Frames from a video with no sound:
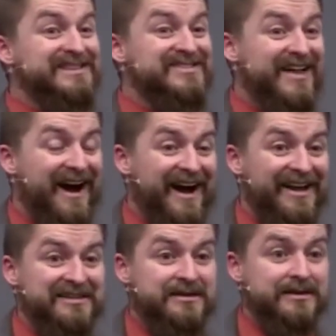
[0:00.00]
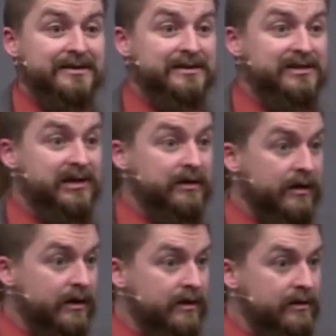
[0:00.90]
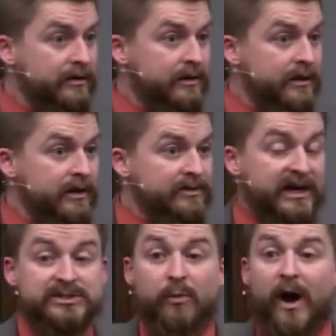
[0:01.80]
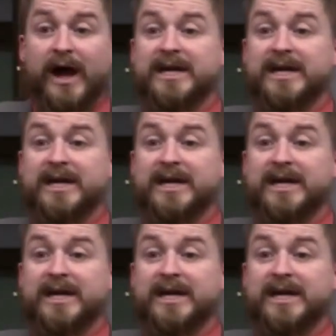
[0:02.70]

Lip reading: not here. That's why